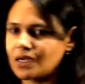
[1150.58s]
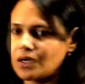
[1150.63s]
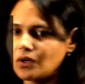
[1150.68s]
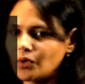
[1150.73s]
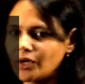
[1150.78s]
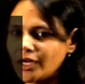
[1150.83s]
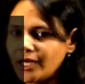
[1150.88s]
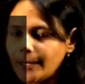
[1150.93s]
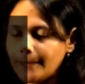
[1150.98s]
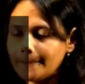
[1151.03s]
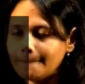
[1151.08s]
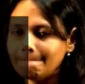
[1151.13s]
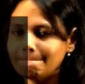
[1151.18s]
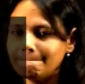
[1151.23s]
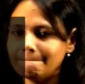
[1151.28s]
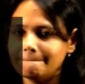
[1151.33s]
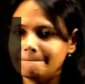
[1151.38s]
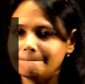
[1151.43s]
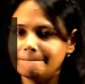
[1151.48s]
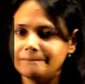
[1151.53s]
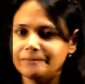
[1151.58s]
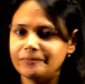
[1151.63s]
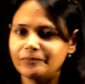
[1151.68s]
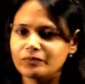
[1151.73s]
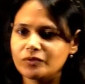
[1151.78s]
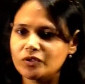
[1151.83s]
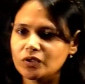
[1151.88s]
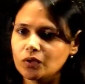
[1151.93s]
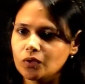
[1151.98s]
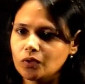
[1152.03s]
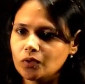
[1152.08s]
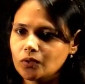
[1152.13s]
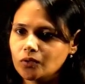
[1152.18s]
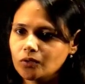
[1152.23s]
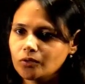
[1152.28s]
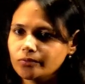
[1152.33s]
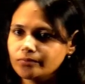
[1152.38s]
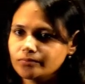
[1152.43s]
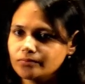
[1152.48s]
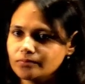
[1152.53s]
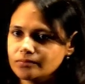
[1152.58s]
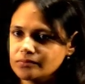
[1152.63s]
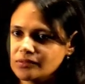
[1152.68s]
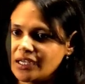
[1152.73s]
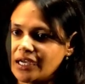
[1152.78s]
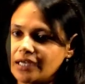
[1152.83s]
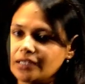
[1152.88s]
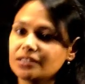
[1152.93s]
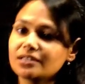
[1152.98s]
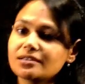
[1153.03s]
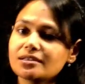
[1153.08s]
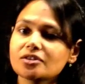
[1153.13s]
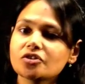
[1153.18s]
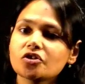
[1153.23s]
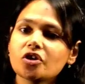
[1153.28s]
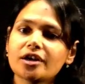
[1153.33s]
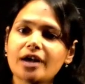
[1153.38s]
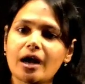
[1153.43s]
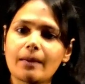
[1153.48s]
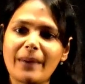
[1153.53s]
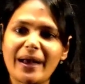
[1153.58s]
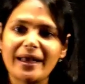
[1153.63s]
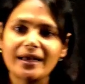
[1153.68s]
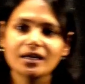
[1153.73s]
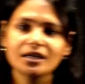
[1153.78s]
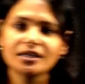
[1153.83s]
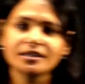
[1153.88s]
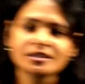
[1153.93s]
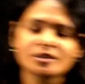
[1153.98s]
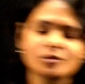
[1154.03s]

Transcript: Okay, so yeah, this is your apically